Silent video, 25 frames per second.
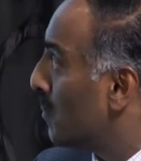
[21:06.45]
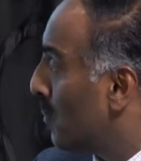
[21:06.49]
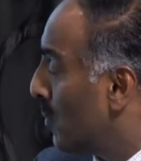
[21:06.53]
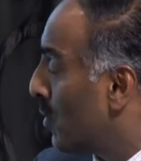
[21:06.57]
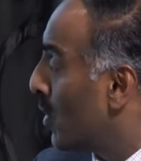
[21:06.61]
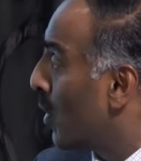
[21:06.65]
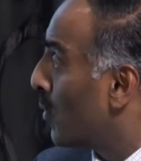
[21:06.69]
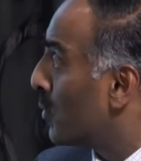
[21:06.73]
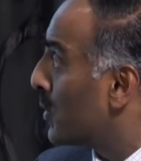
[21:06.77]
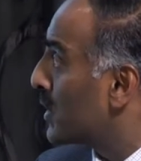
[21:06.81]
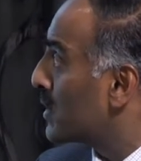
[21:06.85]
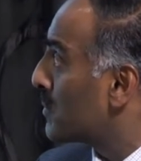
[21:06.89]

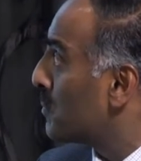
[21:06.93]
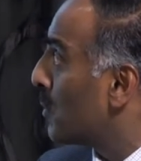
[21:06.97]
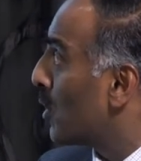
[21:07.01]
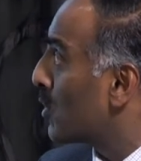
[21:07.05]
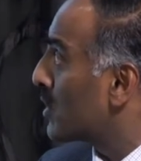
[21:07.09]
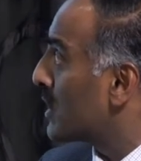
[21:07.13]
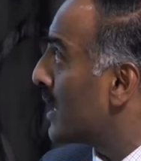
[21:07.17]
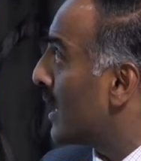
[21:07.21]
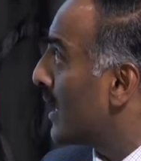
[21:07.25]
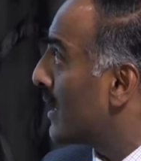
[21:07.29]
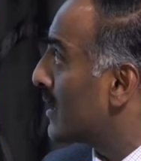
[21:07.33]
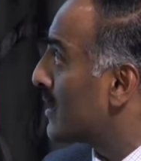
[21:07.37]
of which
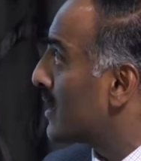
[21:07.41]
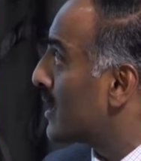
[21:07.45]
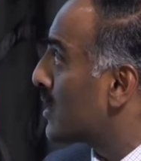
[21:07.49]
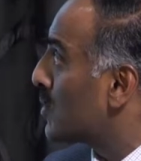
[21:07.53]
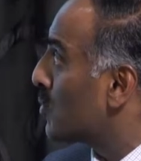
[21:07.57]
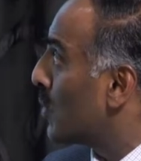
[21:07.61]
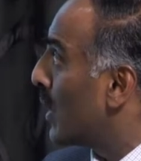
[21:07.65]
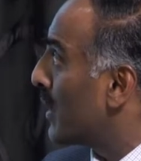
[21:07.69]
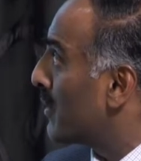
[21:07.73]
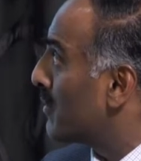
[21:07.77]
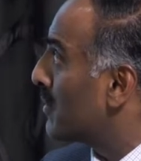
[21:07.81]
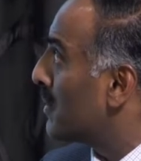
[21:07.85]
mortality is
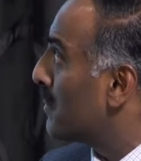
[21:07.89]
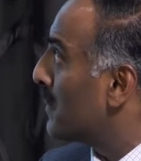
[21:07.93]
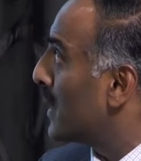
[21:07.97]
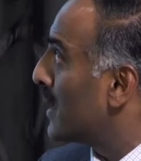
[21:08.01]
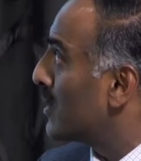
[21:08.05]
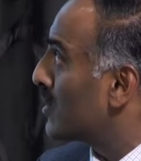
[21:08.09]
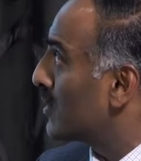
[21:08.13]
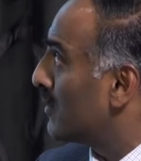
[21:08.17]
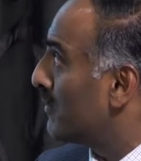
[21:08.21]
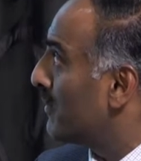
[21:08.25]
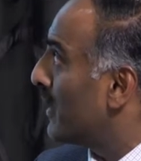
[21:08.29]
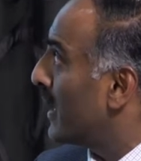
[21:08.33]
one of the
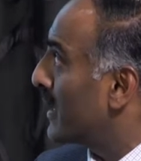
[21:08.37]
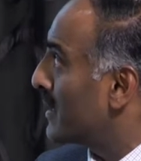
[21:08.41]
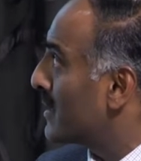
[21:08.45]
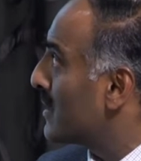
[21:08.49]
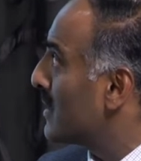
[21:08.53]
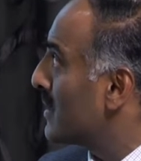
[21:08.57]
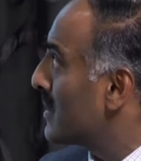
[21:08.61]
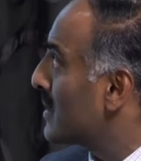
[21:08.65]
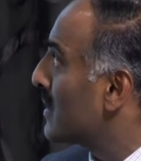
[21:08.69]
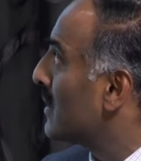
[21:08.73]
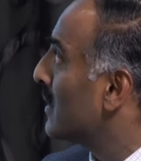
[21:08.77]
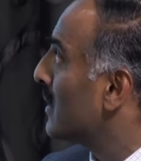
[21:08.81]
major
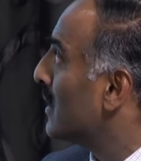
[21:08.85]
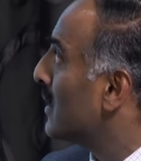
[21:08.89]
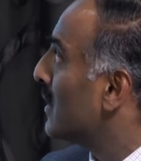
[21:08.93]
factors,